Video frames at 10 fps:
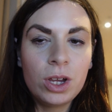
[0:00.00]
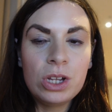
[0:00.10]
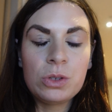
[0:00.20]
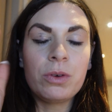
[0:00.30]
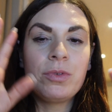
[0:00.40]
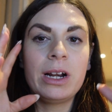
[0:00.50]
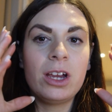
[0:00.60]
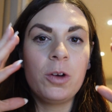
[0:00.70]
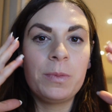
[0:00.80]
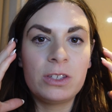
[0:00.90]
So I really
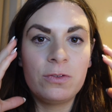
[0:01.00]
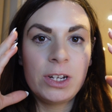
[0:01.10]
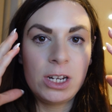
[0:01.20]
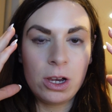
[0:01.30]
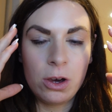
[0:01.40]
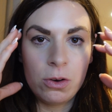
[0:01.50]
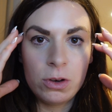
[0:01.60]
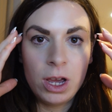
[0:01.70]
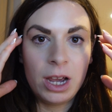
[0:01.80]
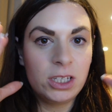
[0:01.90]
hope this video
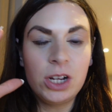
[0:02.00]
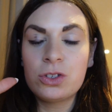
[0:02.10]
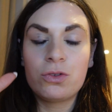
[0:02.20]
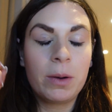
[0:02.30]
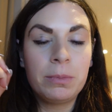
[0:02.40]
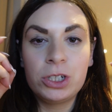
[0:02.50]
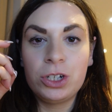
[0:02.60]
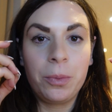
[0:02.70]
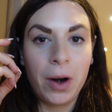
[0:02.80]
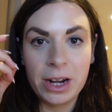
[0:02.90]
has not scrambled
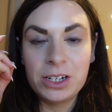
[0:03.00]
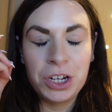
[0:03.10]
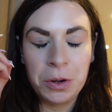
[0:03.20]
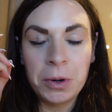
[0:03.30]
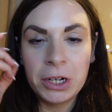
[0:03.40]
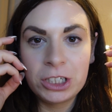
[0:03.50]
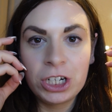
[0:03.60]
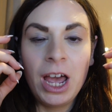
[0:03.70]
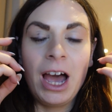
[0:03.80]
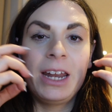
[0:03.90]
your brain too much
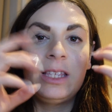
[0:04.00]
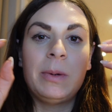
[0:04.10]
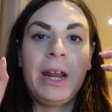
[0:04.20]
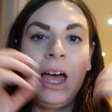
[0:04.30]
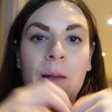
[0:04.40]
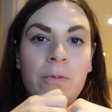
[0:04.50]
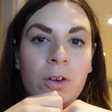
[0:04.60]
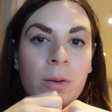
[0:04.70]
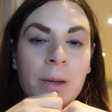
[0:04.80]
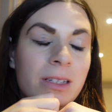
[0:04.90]
and it's been
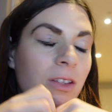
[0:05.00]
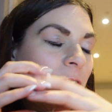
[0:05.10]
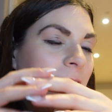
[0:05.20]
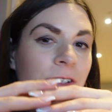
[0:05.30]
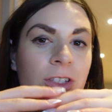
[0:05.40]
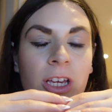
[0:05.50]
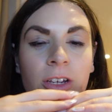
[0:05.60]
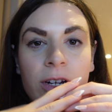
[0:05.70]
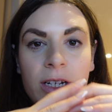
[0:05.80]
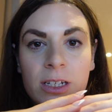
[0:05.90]
helpful, because the factors that
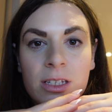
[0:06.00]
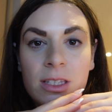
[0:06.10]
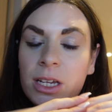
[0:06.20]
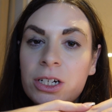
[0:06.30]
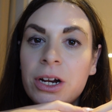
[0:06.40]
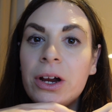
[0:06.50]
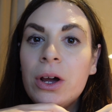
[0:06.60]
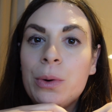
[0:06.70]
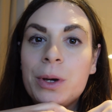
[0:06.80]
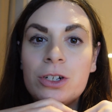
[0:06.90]
you need to consider
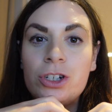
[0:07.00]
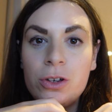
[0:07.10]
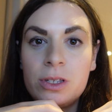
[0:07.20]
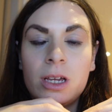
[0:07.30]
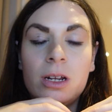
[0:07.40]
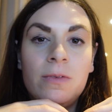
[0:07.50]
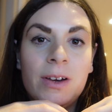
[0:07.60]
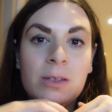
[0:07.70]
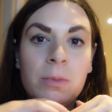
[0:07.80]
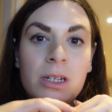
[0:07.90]
when you're choosing an
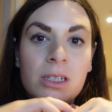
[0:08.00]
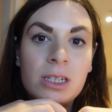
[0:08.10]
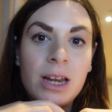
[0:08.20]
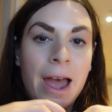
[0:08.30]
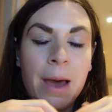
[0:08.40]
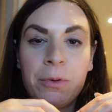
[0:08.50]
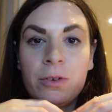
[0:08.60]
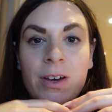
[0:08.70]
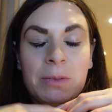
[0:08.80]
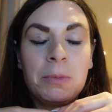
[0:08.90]
investment app or
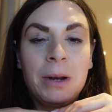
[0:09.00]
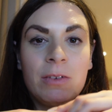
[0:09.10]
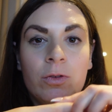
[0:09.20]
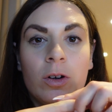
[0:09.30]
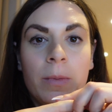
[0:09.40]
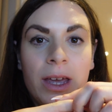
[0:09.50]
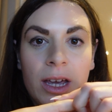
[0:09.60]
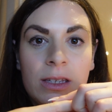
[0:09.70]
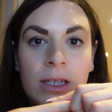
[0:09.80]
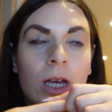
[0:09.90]
investment platform
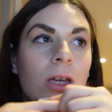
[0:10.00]
is